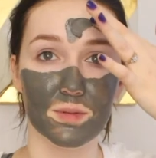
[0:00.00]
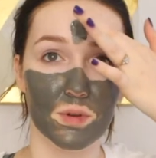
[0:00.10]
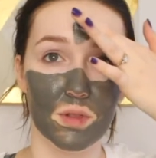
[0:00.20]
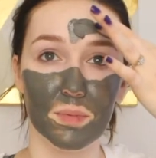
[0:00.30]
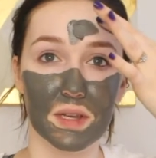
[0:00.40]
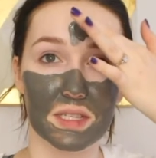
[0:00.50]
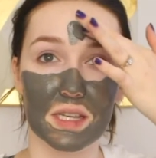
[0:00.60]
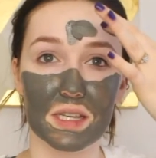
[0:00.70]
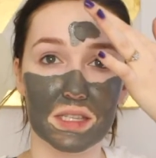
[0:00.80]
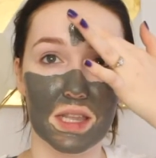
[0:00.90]
is one of the
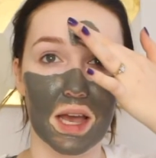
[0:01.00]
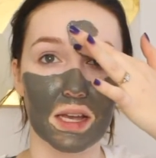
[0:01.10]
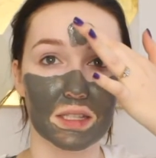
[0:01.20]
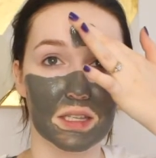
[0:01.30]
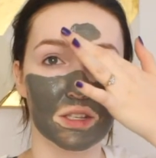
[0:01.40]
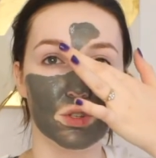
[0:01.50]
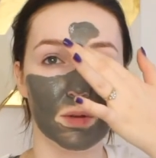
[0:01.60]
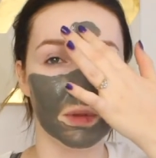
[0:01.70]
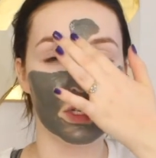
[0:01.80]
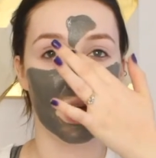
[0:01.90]
places that gets
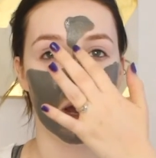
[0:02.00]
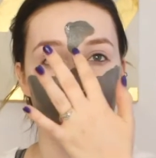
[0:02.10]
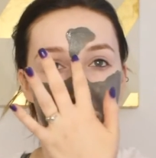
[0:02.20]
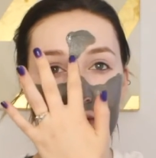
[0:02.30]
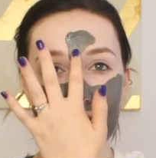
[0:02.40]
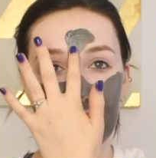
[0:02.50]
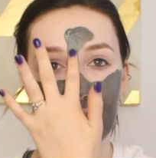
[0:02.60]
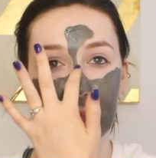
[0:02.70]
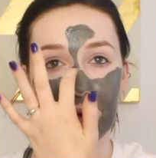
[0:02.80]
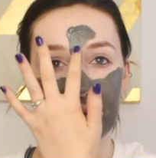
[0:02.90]
extremely dry. I'm just
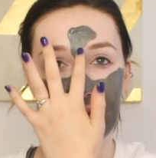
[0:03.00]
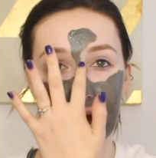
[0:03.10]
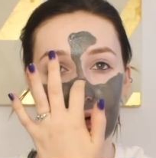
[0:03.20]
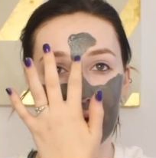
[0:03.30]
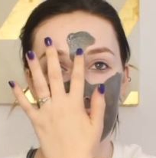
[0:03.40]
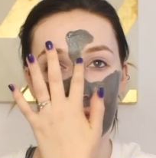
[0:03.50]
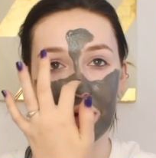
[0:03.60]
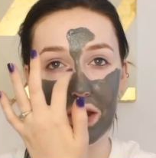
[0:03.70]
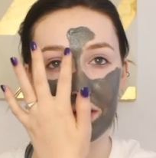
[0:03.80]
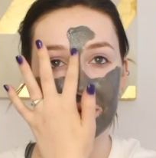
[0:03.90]
going to put it down
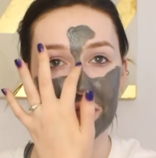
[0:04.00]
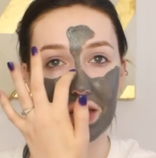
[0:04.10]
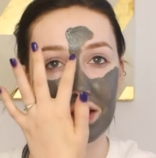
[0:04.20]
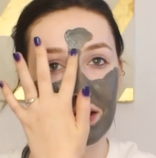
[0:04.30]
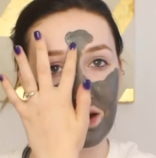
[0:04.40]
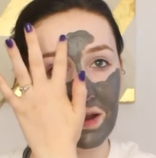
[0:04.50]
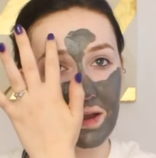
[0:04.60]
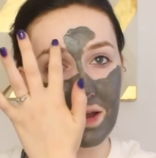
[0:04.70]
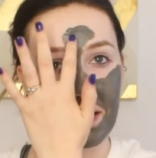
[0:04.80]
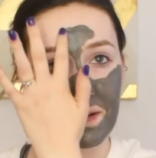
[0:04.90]
my nose here
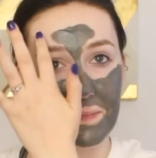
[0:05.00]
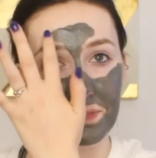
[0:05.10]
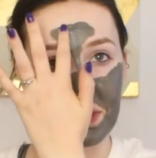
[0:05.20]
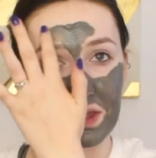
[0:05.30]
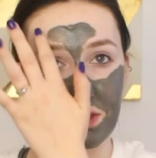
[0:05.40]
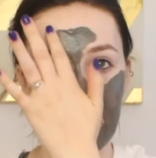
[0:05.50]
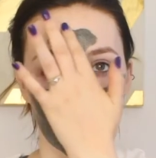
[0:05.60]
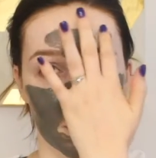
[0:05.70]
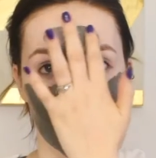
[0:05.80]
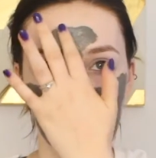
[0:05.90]
and
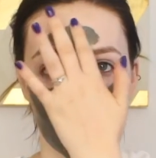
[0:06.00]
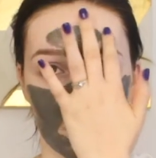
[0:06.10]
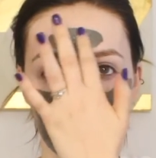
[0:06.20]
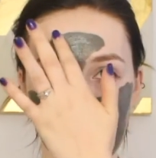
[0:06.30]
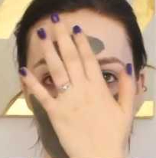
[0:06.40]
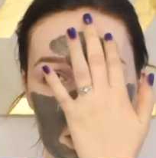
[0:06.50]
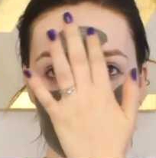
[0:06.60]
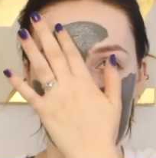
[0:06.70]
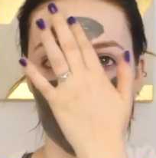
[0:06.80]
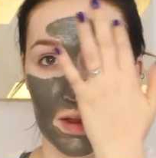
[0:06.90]
up through
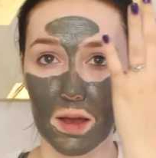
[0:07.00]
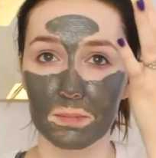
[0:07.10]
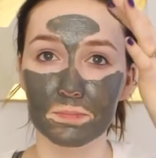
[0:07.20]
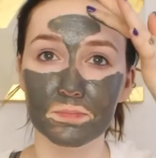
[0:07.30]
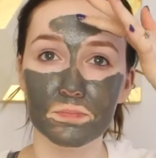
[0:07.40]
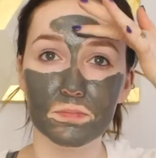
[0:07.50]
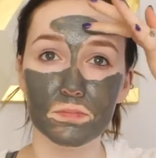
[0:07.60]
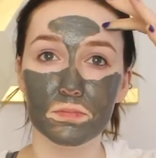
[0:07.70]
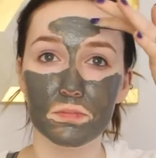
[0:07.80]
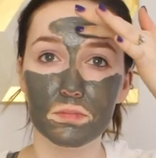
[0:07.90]
this area.
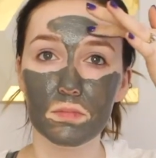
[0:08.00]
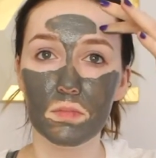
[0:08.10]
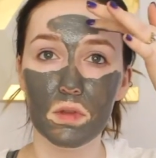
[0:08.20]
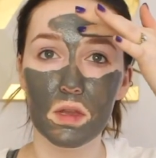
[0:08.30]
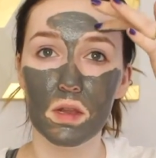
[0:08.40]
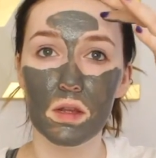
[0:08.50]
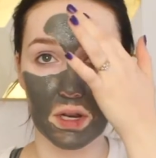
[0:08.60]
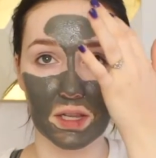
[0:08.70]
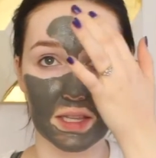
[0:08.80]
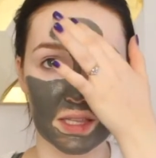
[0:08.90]
We're
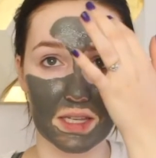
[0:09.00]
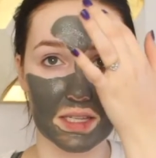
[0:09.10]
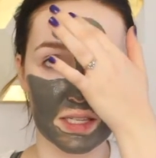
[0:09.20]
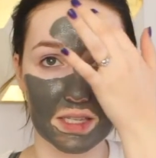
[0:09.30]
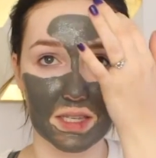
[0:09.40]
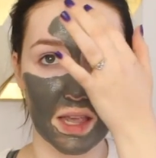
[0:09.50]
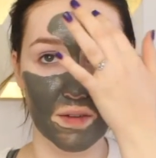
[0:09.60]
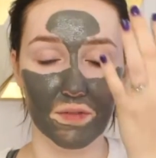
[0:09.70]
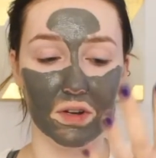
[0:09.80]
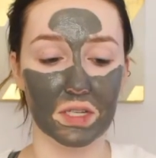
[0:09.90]
going to let this
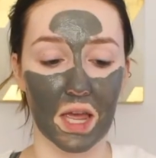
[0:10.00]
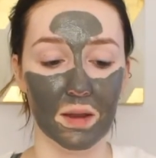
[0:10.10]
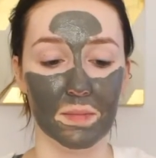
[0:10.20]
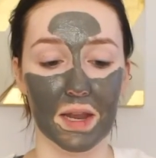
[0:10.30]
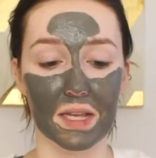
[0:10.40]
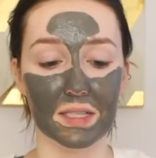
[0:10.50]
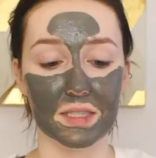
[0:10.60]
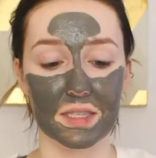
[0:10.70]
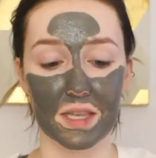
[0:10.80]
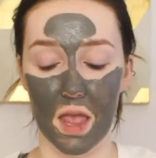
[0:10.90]
sit for 10
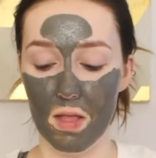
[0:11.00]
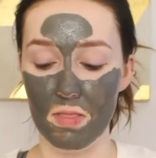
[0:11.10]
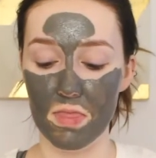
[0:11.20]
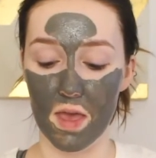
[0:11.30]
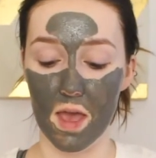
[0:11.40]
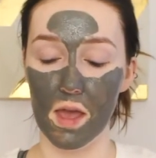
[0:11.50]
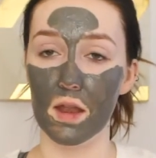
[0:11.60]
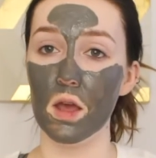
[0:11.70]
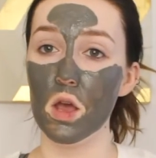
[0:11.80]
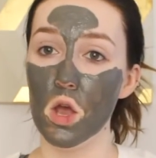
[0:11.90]
minutes and
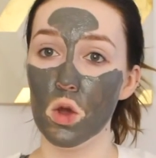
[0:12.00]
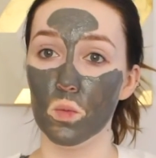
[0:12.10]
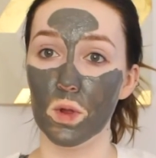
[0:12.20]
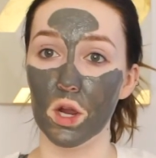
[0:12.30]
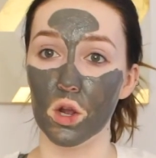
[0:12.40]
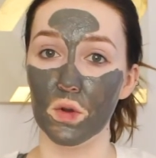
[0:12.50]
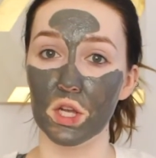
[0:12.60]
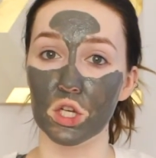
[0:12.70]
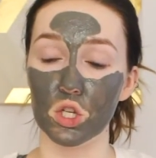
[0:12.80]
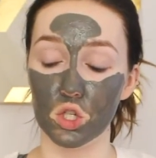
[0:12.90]
then we are
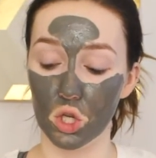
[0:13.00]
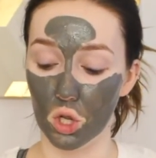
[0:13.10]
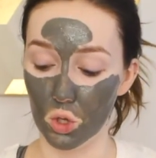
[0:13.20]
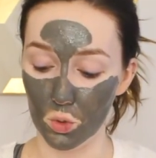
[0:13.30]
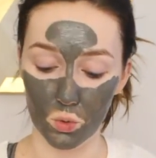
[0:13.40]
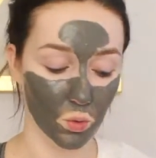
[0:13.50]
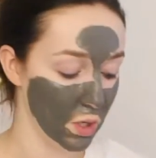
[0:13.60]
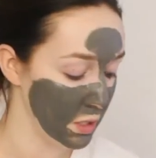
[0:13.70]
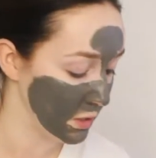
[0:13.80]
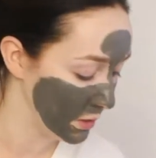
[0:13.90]
going
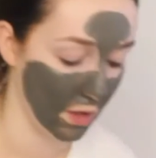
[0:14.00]
to